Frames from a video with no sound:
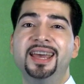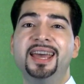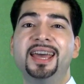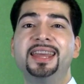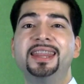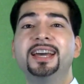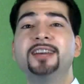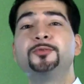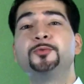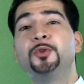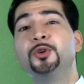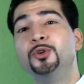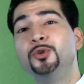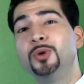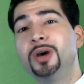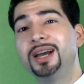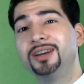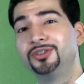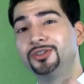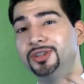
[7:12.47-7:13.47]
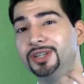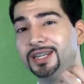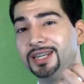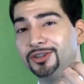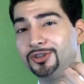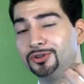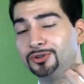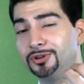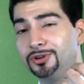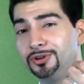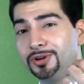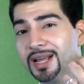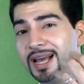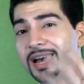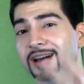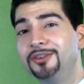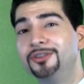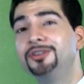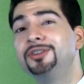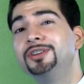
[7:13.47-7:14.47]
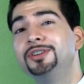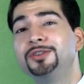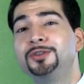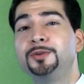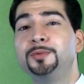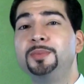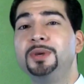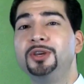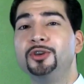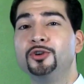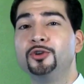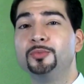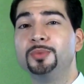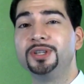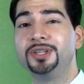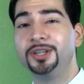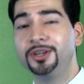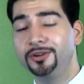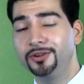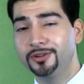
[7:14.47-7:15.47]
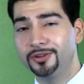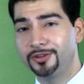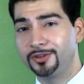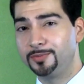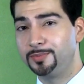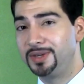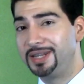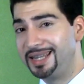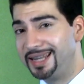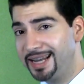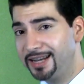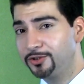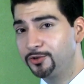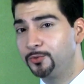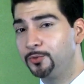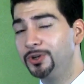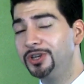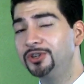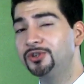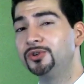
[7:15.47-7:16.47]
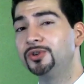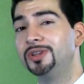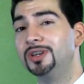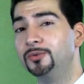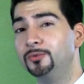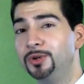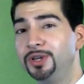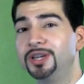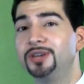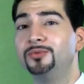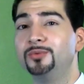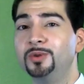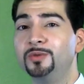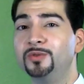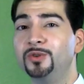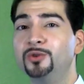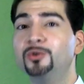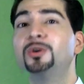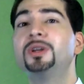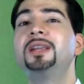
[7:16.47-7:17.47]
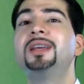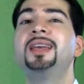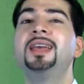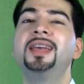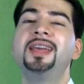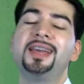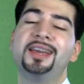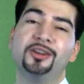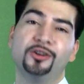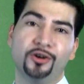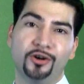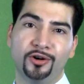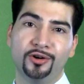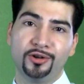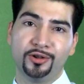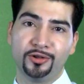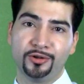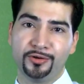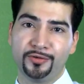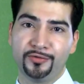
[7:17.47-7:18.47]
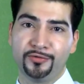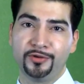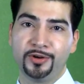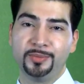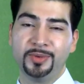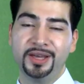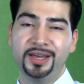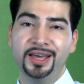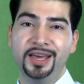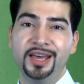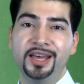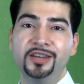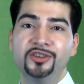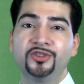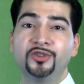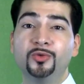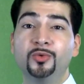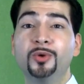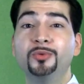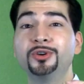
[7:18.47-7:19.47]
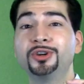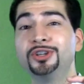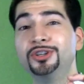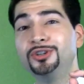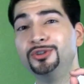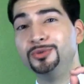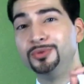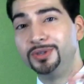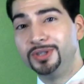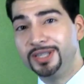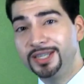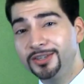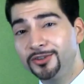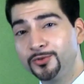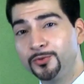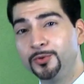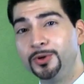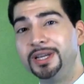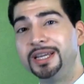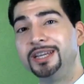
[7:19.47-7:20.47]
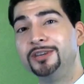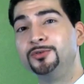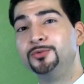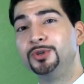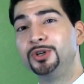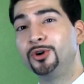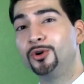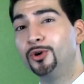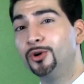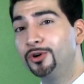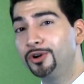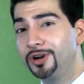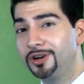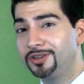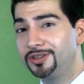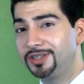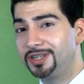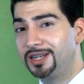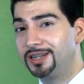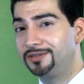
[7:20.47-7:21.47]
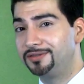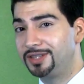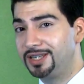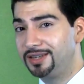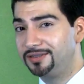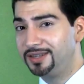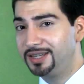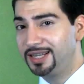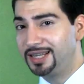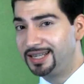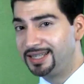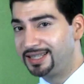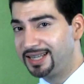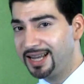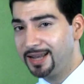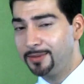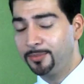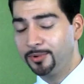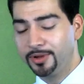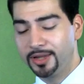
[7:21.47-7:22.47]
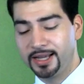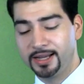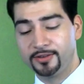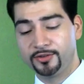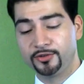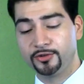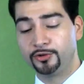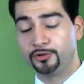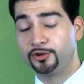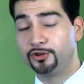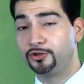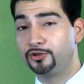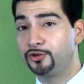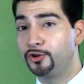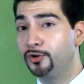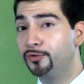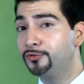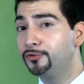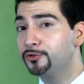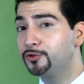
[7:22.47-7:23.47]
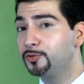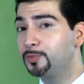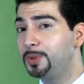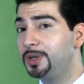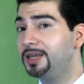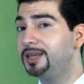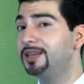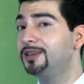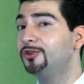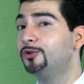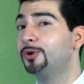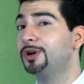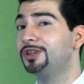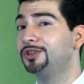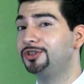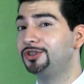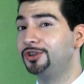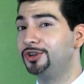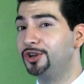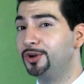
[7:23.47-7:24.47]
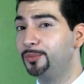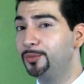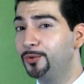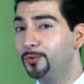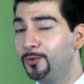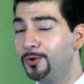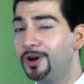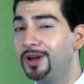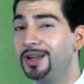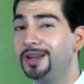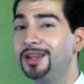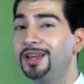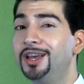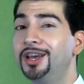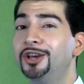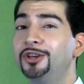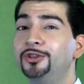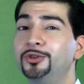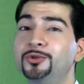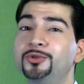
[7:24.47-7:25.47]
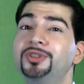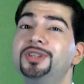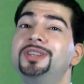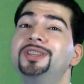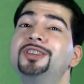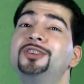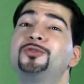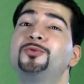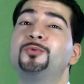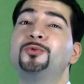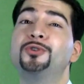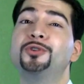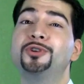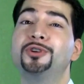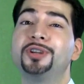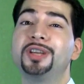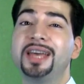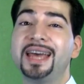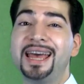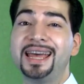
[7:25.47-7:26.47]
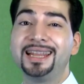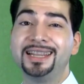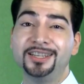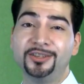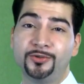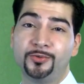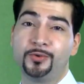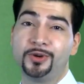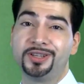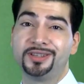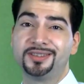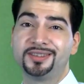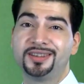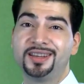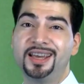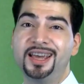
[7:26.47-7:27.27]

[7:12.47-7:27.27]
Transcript: and that's where you actually get to learn how you're going to submit your material to me next week so that we can review it and all learn from it. So what we're going to do this week is record ourselves giving an example answer to TOEFL speaking question number 1 using this word at least once.